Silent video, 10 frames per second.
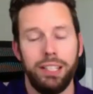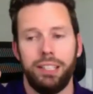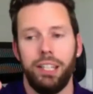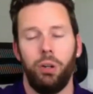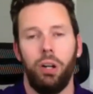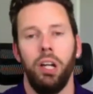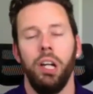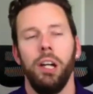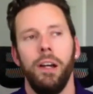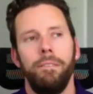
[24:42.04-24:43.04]
etc.
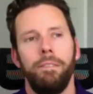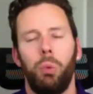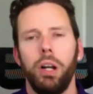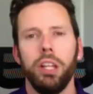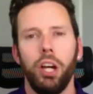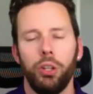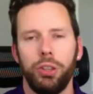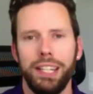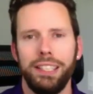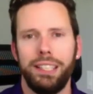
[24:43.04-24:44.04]
One of the other
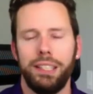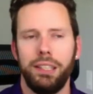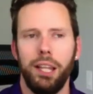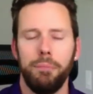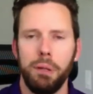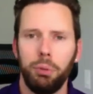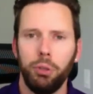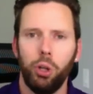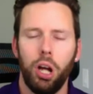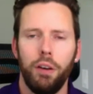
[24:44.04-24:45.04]
things that people
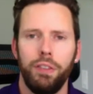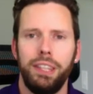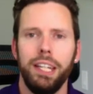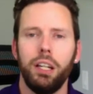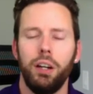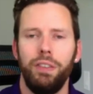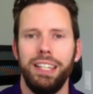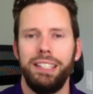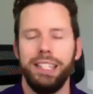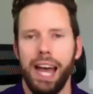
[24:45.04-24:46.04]
don't often think of
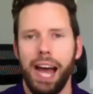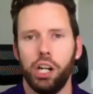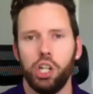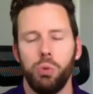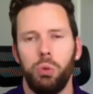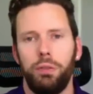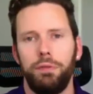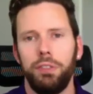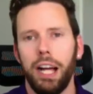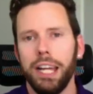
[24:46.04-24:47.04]
is the actual
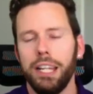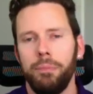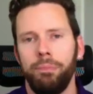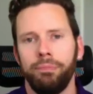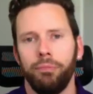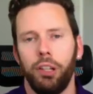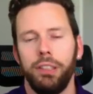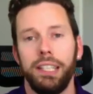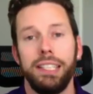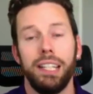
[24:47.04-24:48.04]
flight
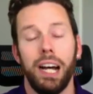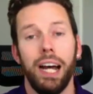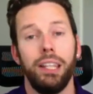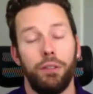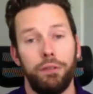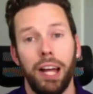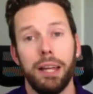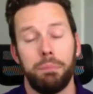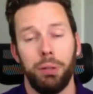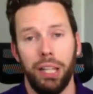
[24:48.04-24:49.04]
design. The
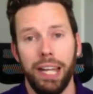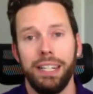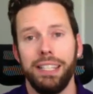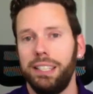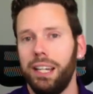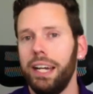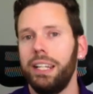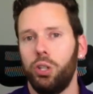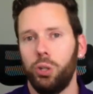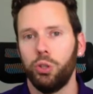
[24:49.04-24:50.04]
flight plan design is
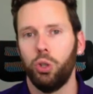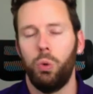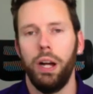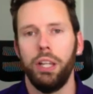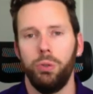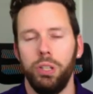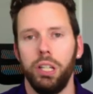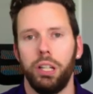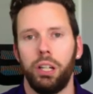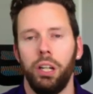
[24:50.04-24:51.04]
also quite unique,